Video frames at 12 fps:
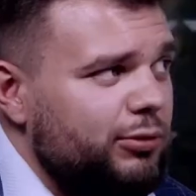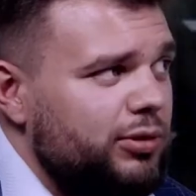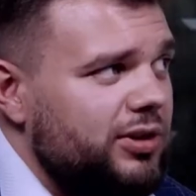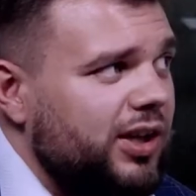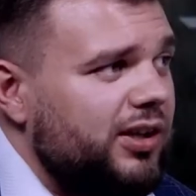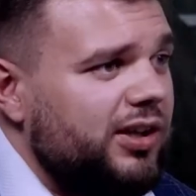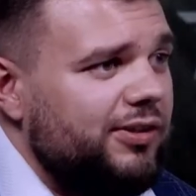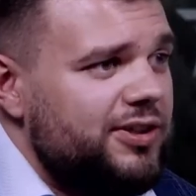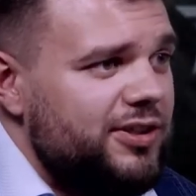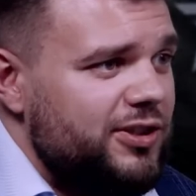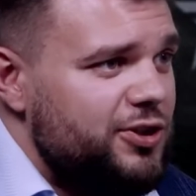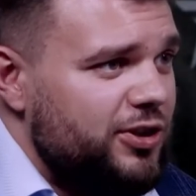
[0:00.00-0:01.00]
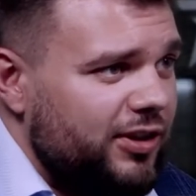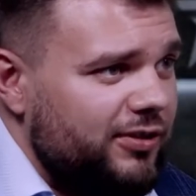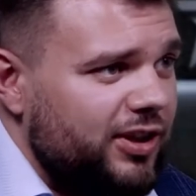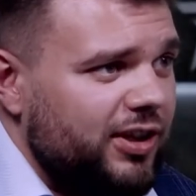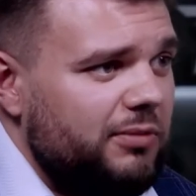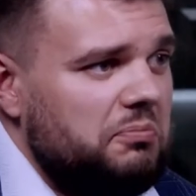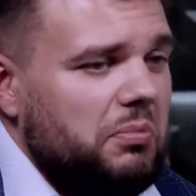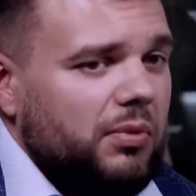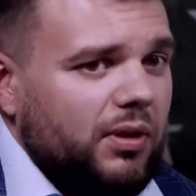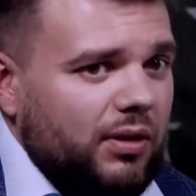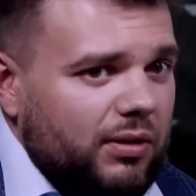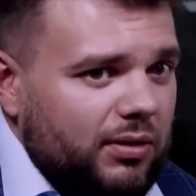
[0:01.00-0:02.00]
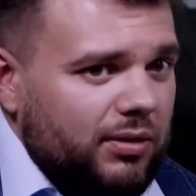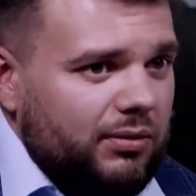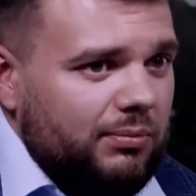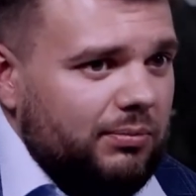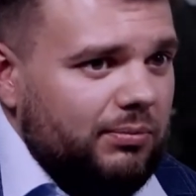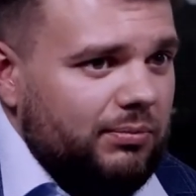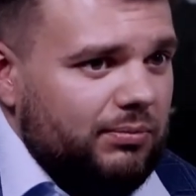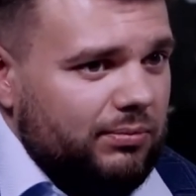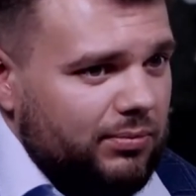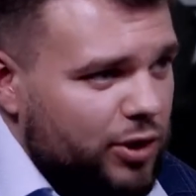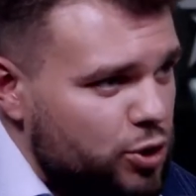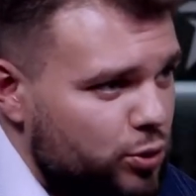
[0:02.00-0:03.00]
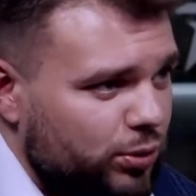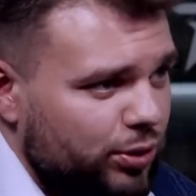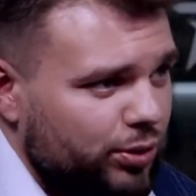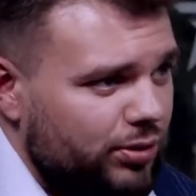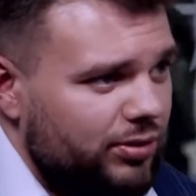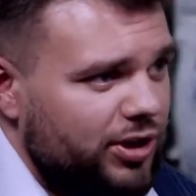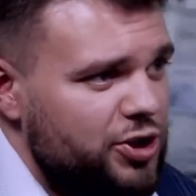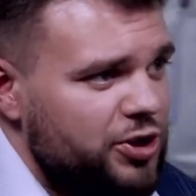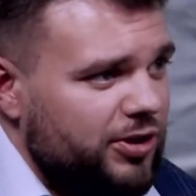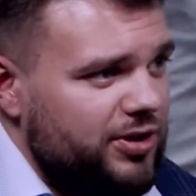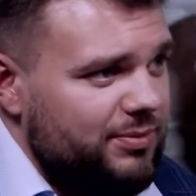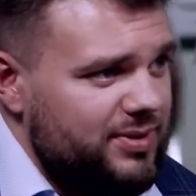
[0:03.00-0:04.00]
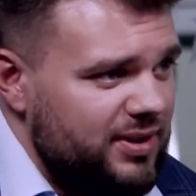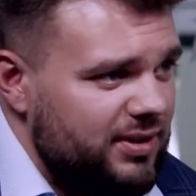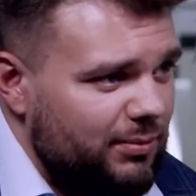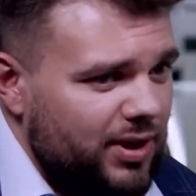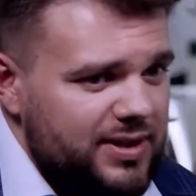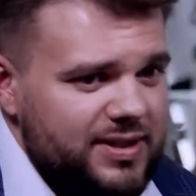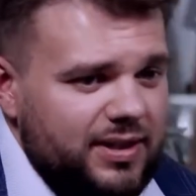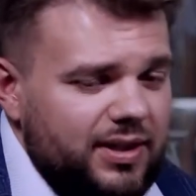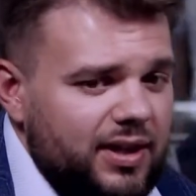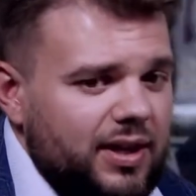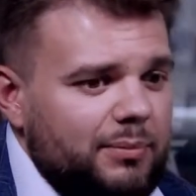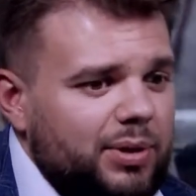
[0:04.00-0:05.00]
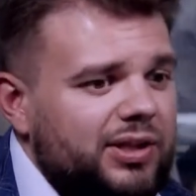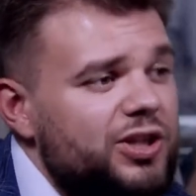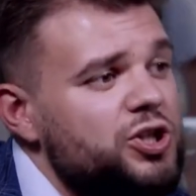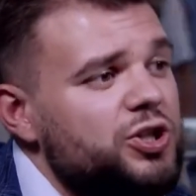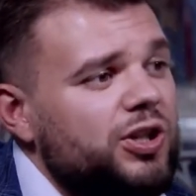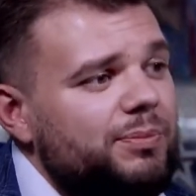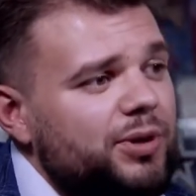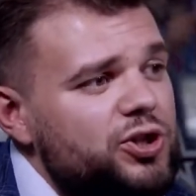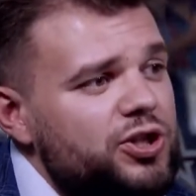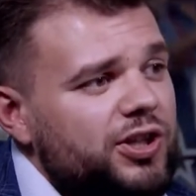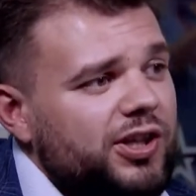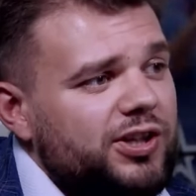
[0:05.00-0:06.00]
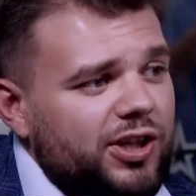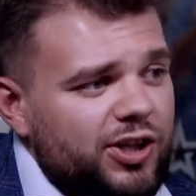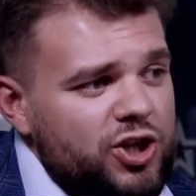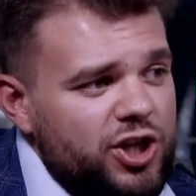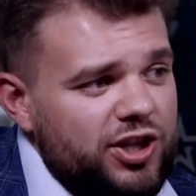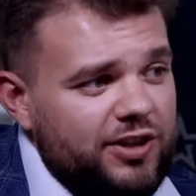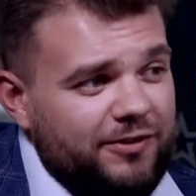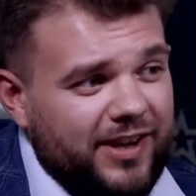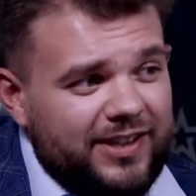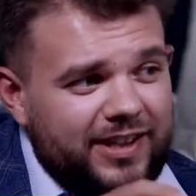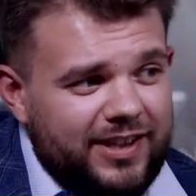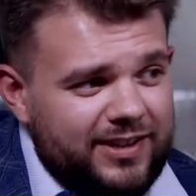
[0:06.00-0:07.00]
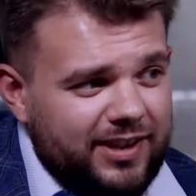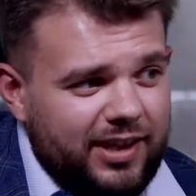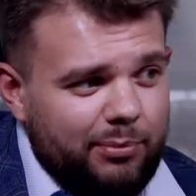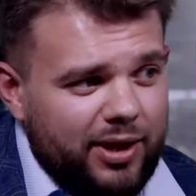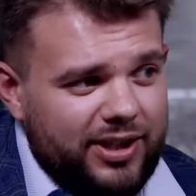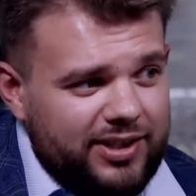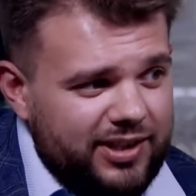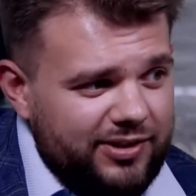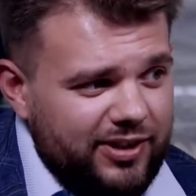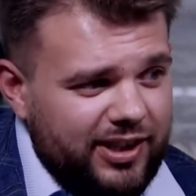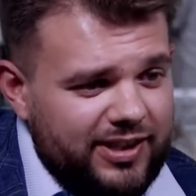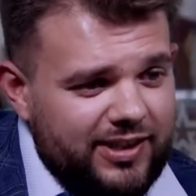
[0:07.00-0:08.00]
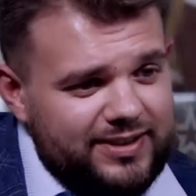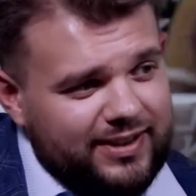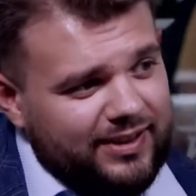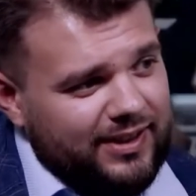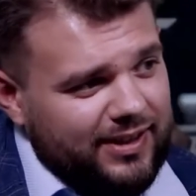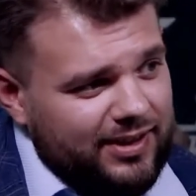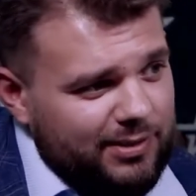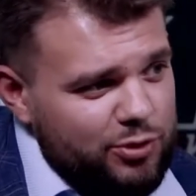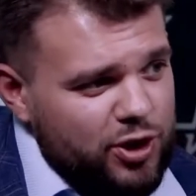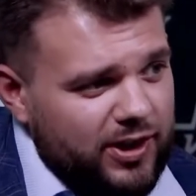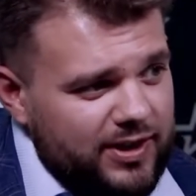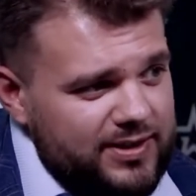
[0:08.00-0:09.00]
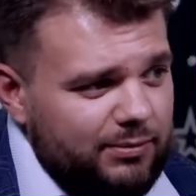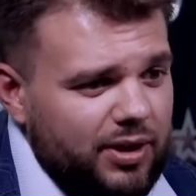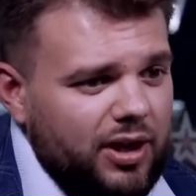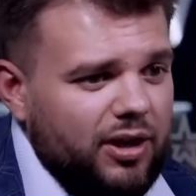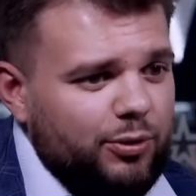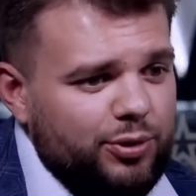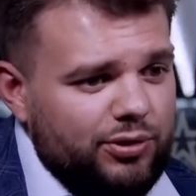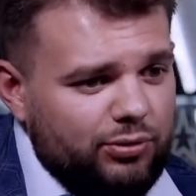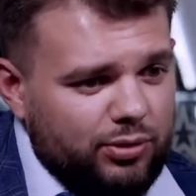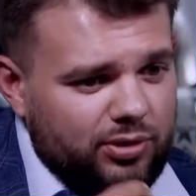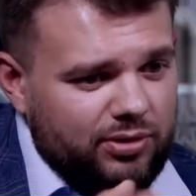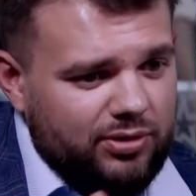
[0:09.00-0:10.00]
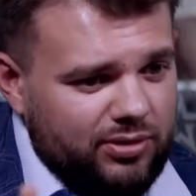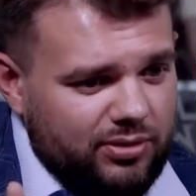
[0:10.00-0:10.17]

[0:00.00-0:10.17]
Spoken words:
Nikolai Hilovegov found it, he started working on it. He came up with some solutions in specific sizes of motor with specific